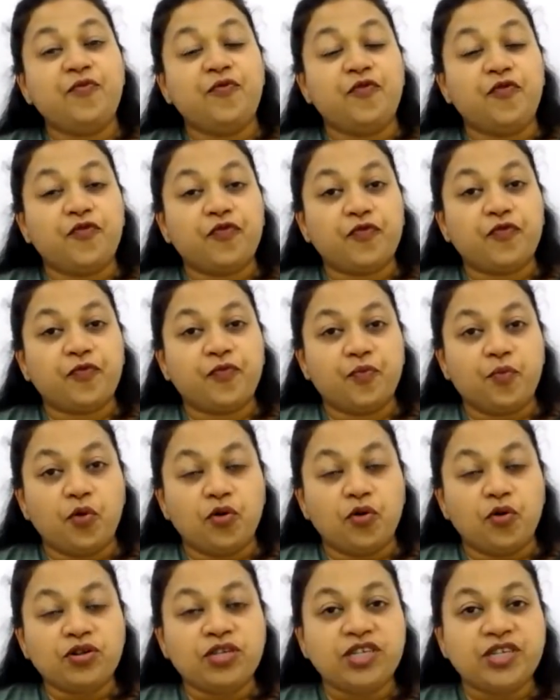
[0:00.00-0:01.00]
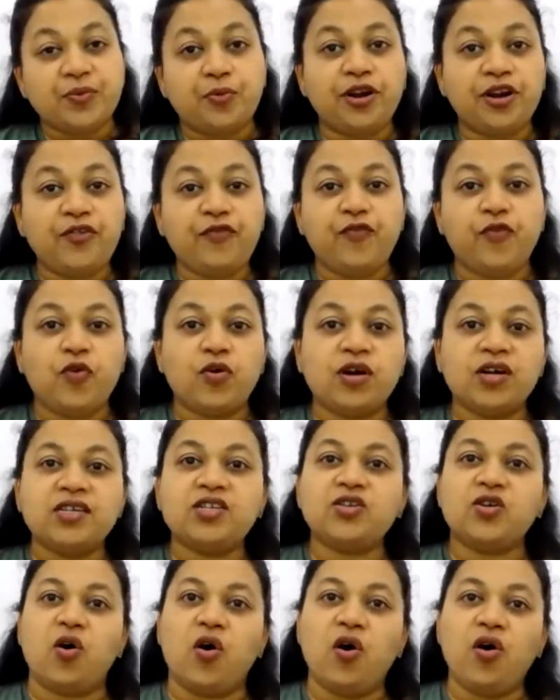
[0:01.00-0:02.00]
what is the most
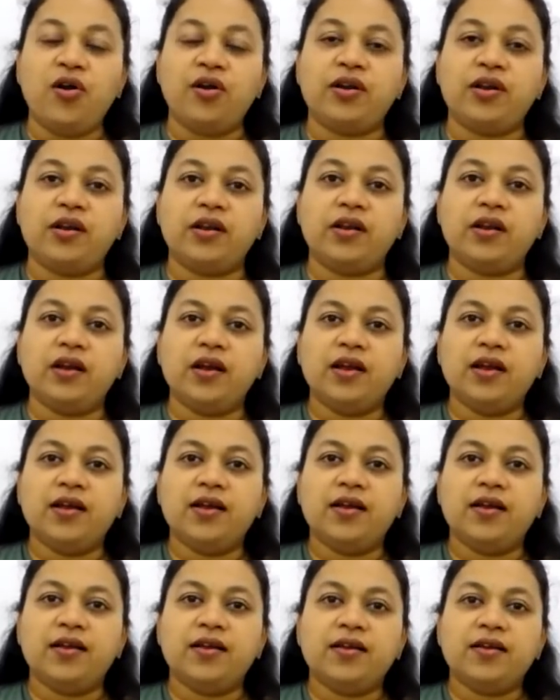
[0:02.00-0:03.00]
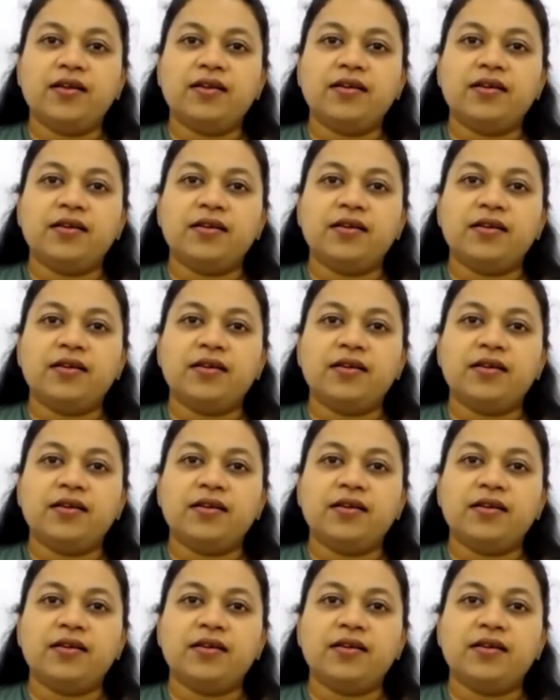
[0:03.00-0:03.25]
important focus on?